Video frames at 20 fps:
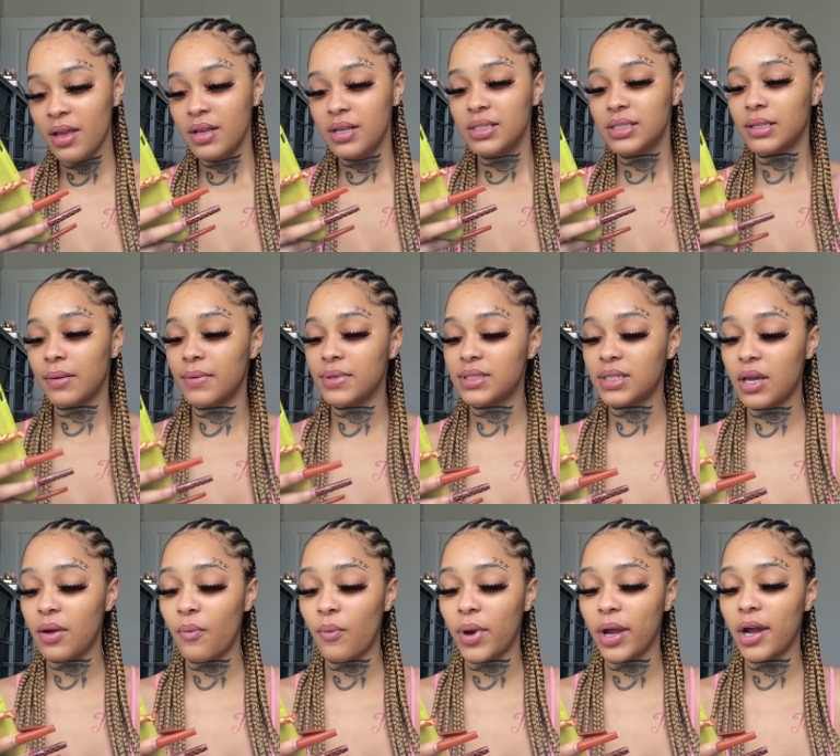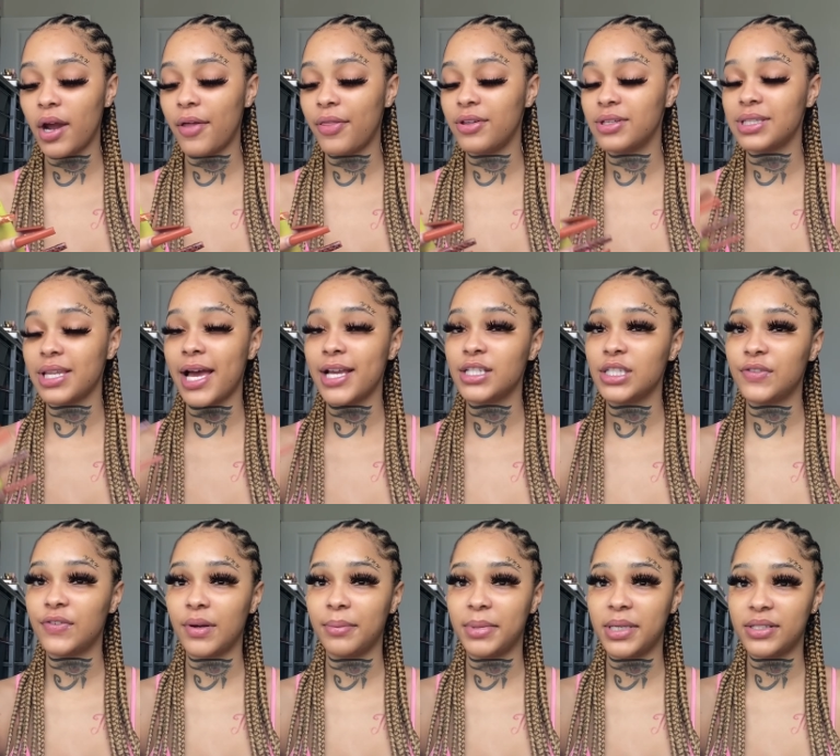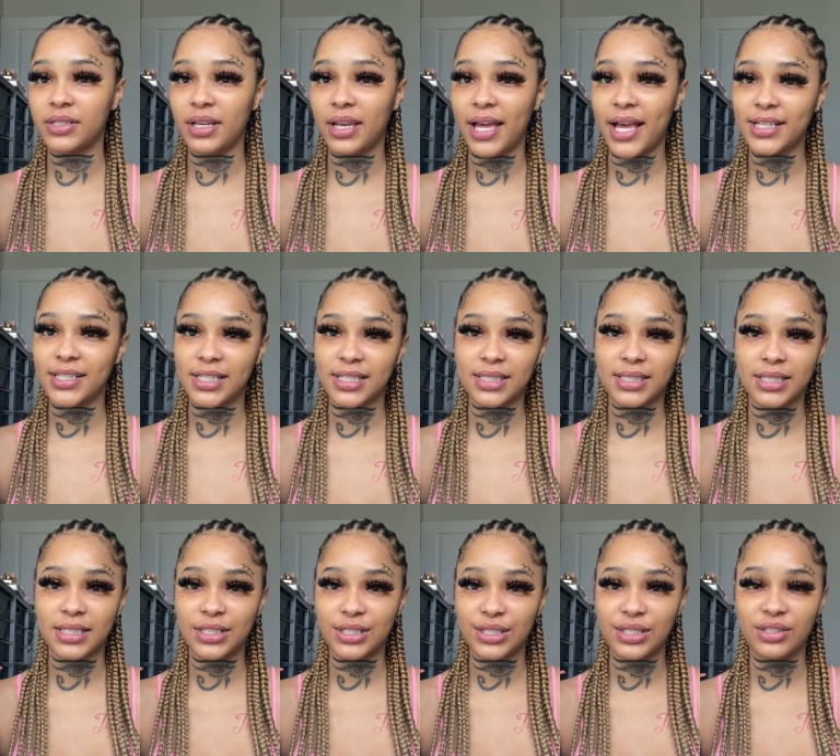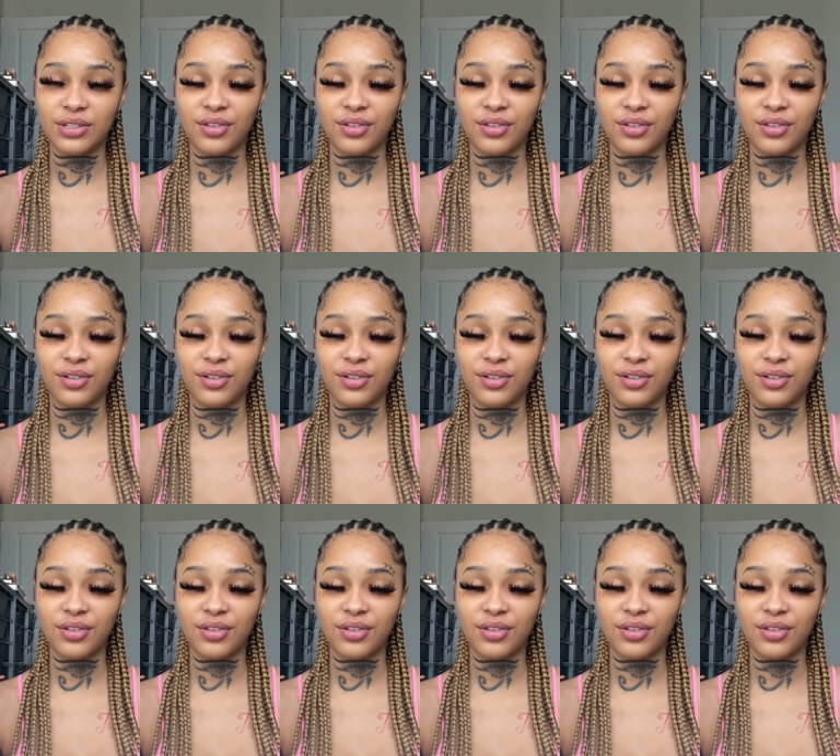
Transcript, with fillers: Someone said, where are those lashes from? These are lash extensions.